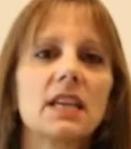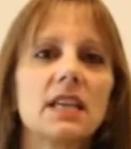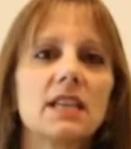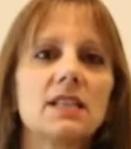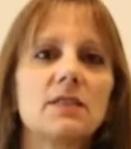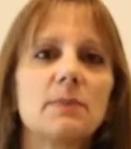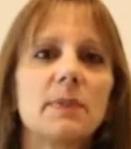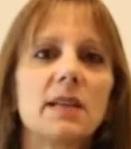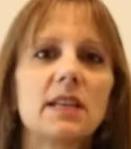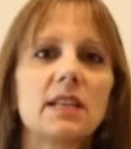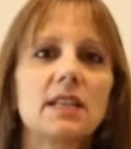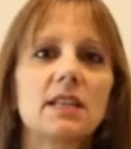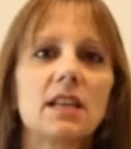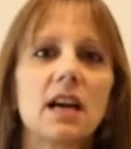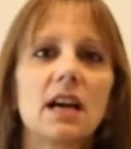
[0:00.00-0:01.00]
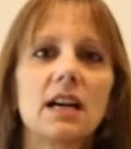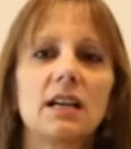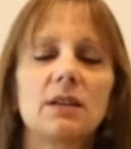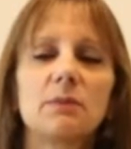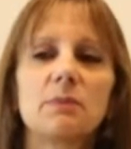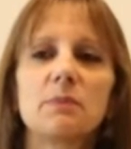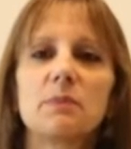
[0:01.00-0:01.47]
He's been
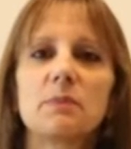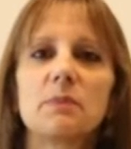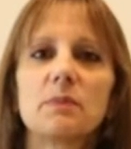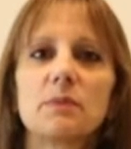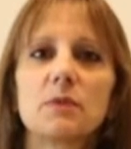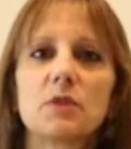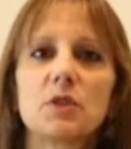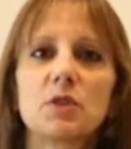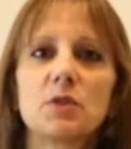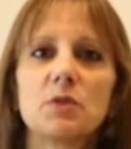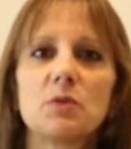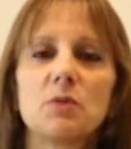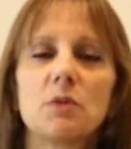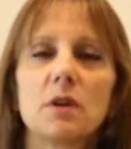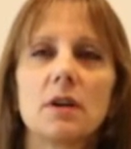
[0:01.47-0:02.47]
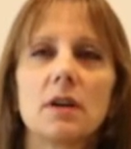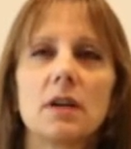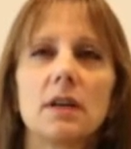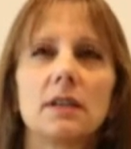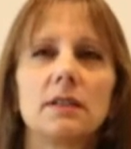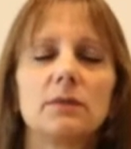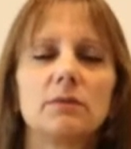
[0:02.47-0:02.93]
to
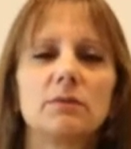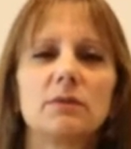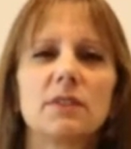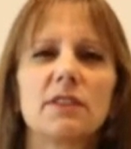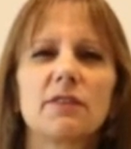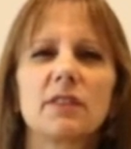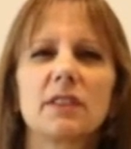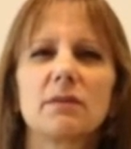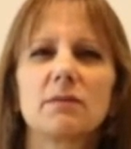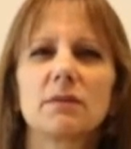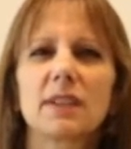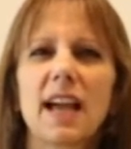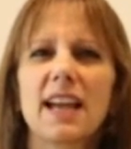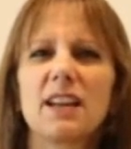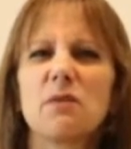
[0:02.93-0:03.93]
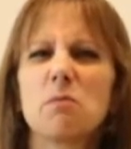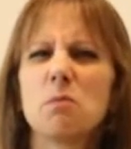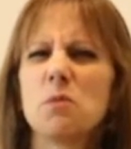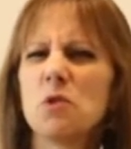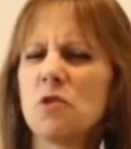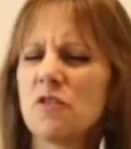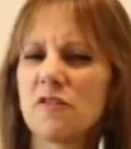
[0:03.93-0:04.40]
different kind
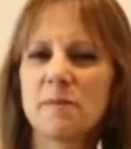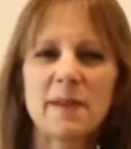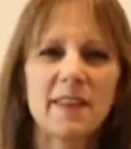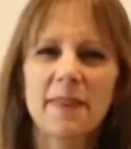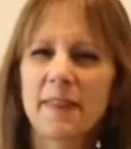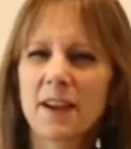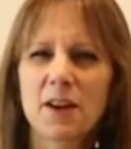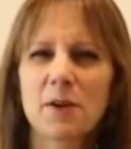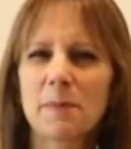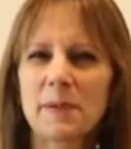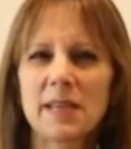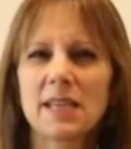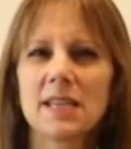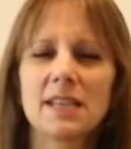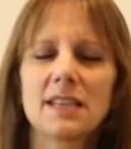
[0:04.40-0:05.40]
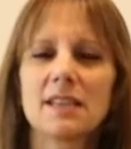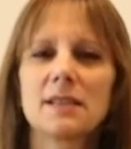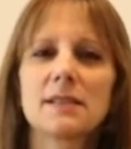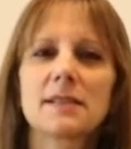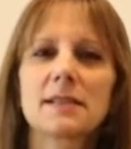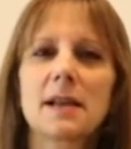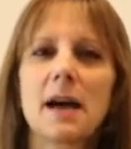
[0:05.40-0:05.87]
of movement
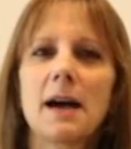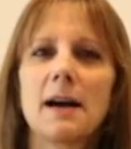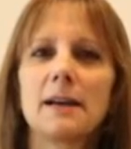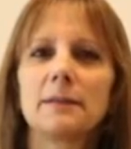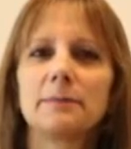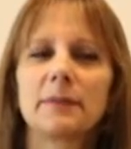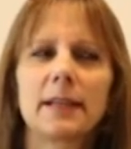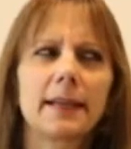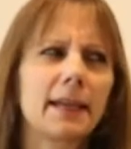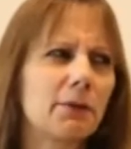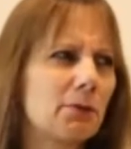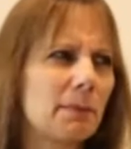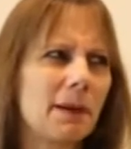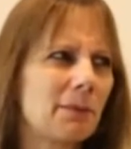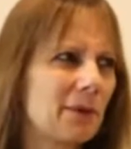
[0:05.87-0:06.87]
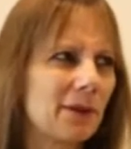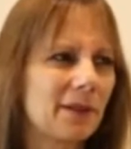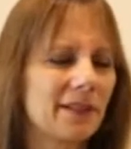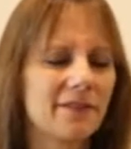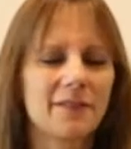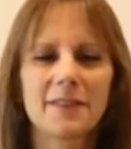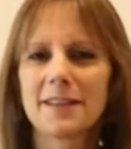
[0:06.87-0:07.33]
therapies. I can't remember
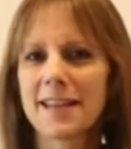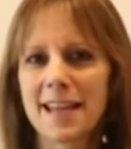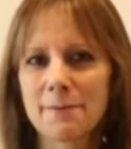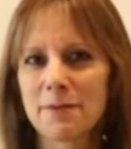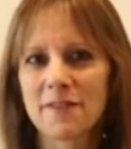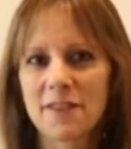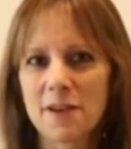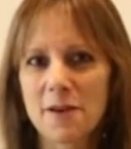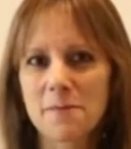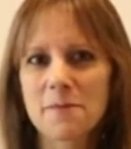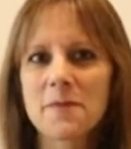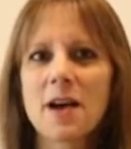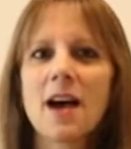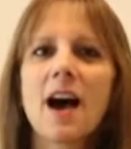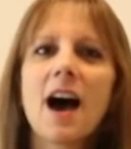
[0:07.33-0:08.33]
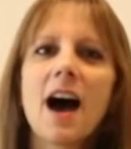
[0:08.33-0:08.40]
even the name of them.